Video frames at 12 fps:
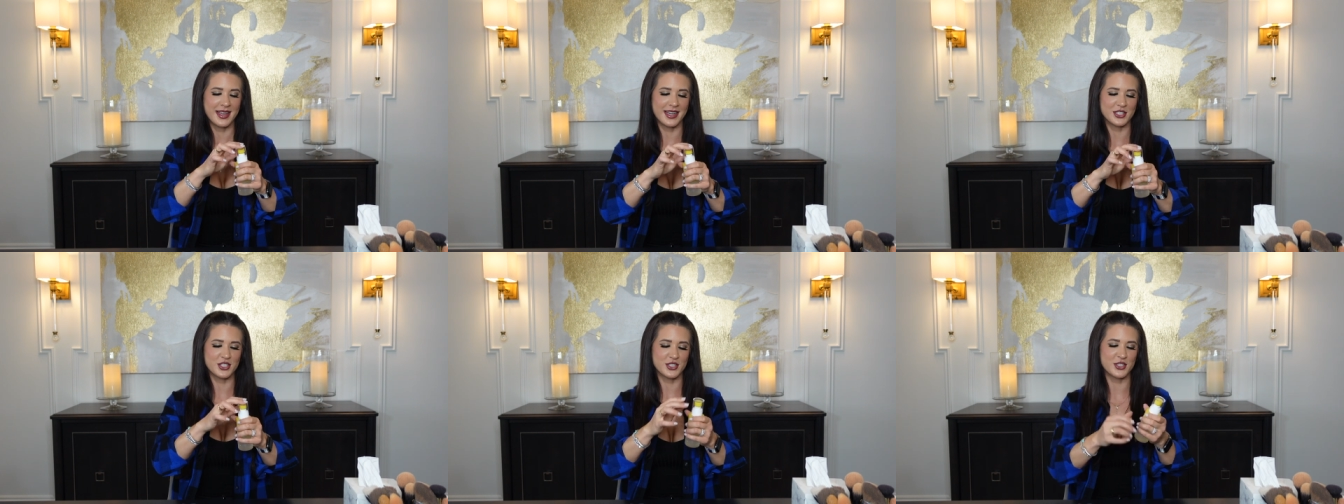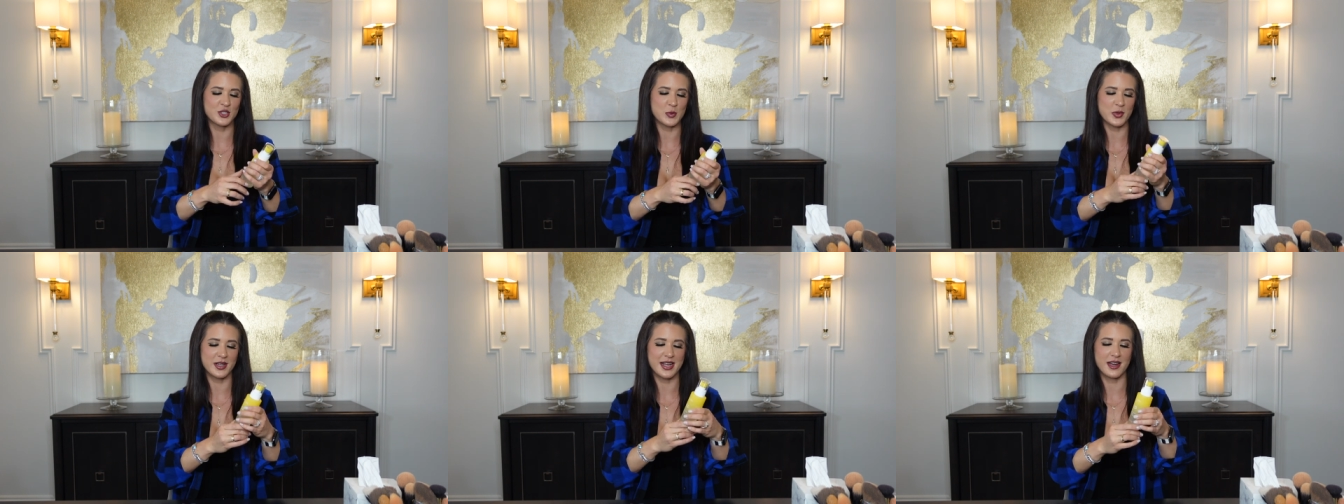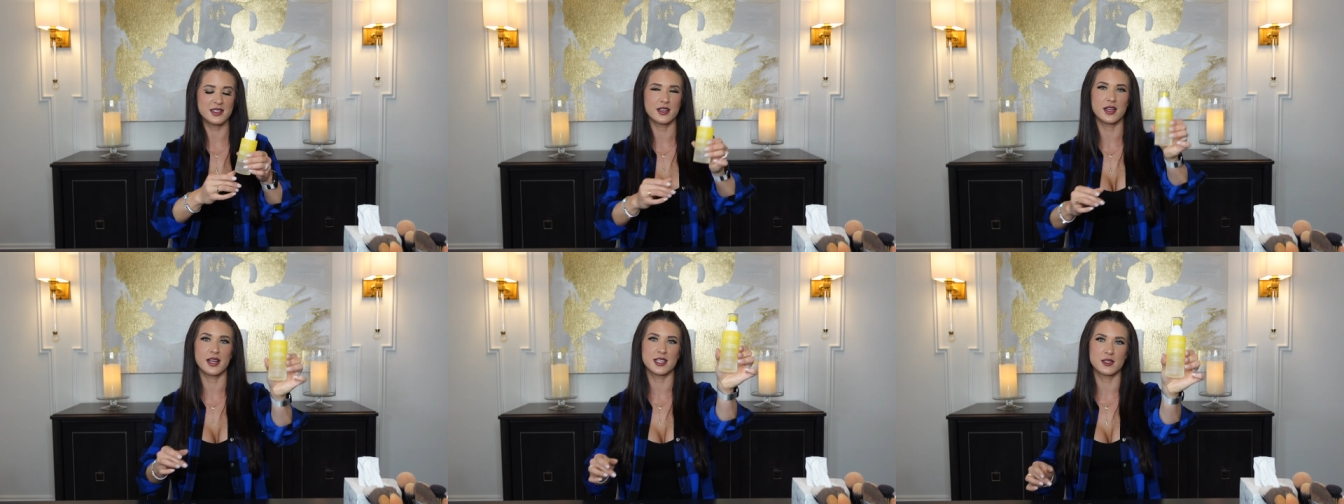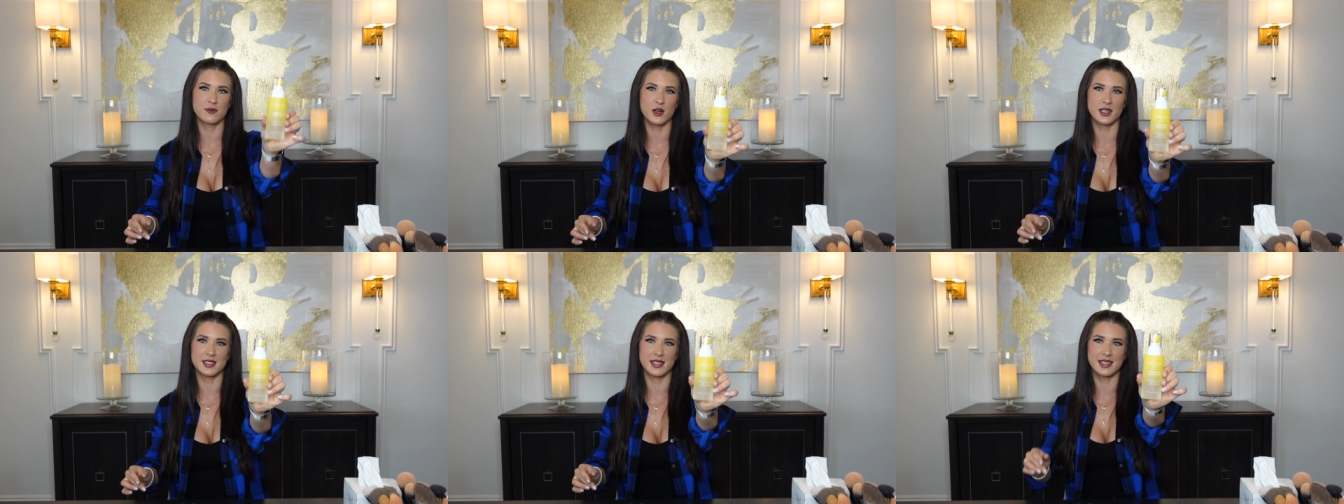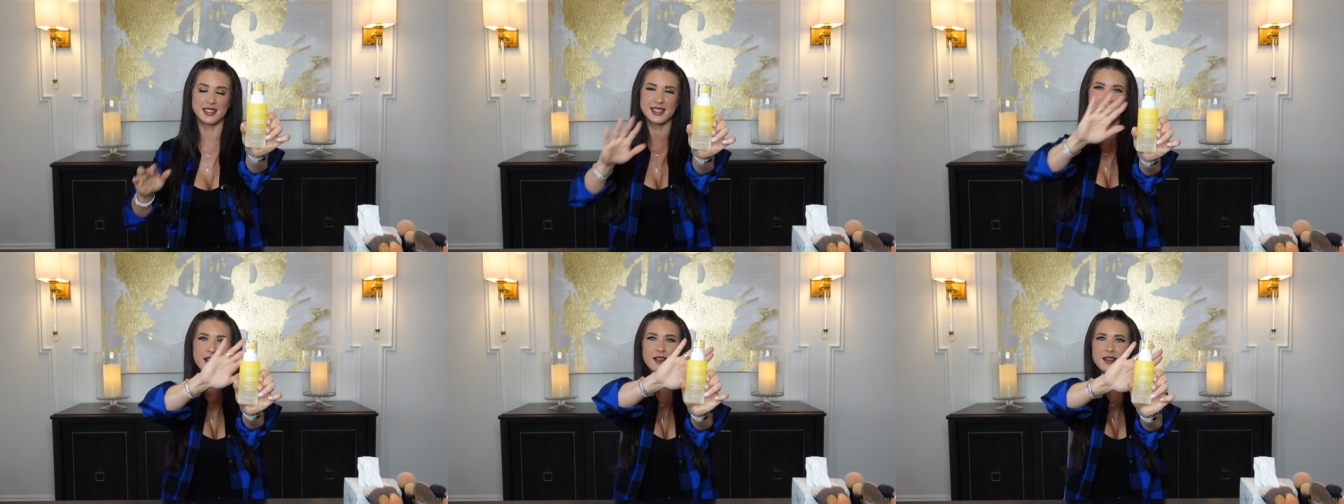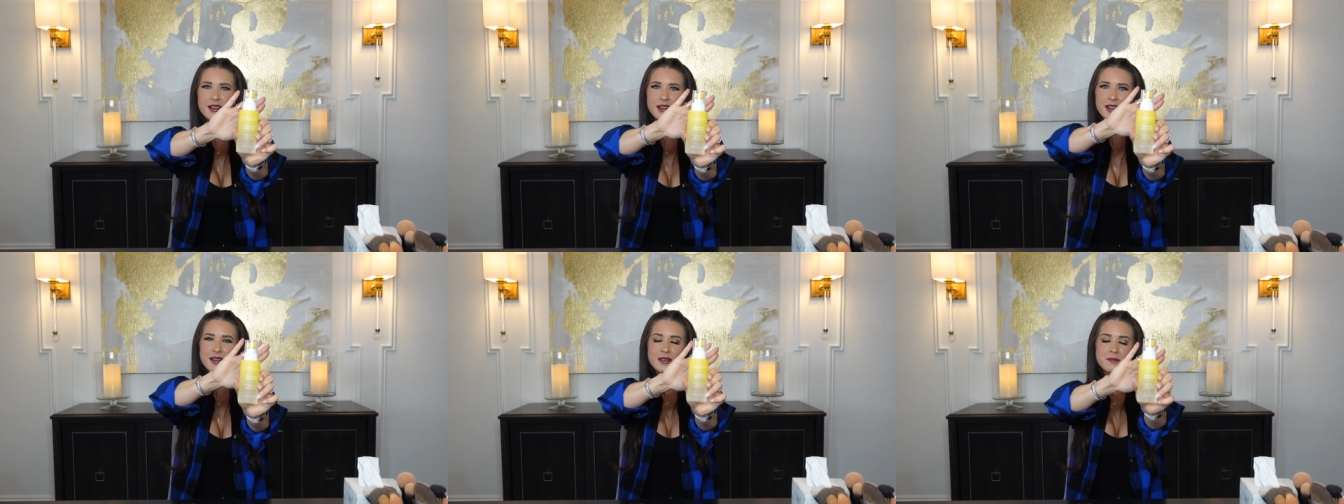It is just super nice in a nice frosted container.